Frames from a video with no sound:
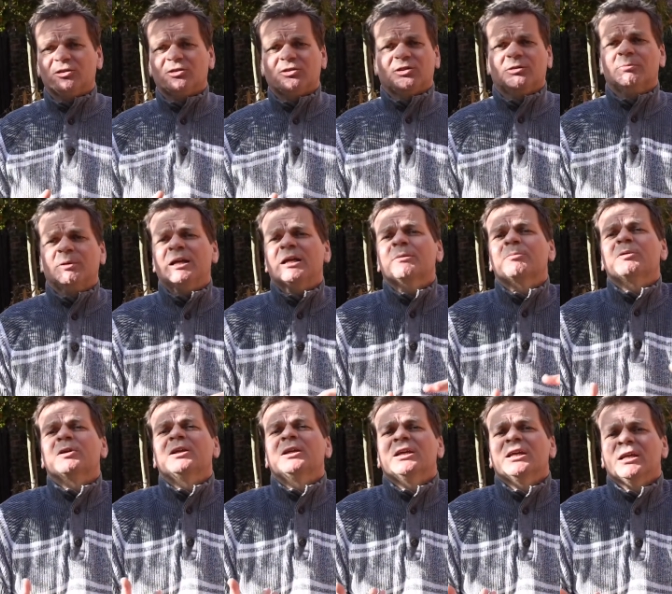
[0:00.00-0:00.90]
So
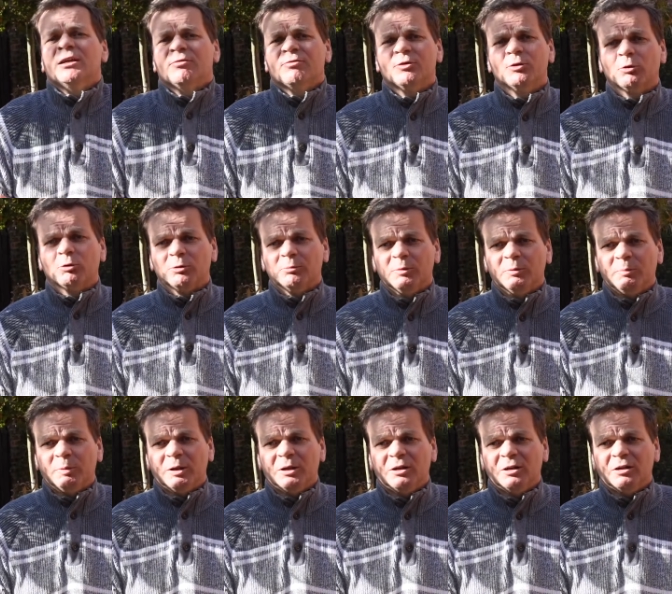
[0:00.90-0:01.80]
maybe if you're in the
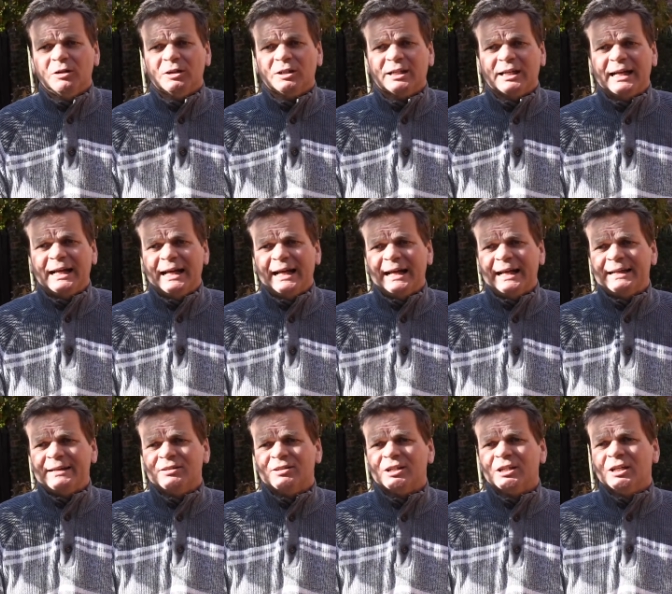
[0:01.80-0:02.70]
park
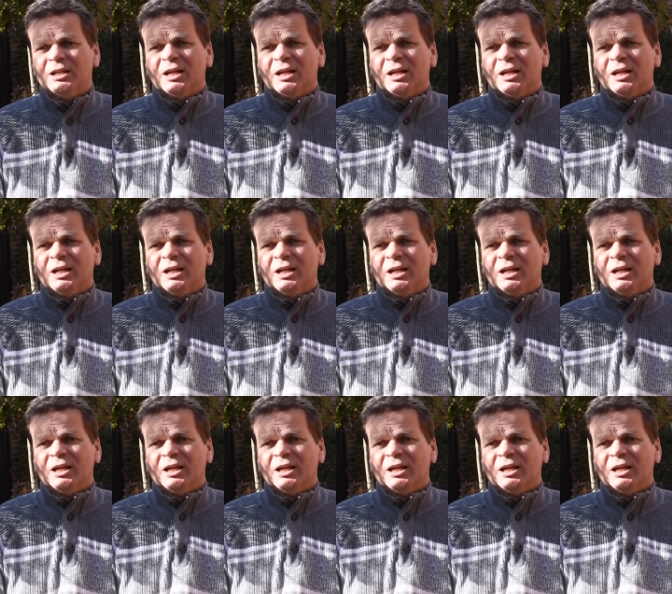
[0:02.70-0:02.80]
and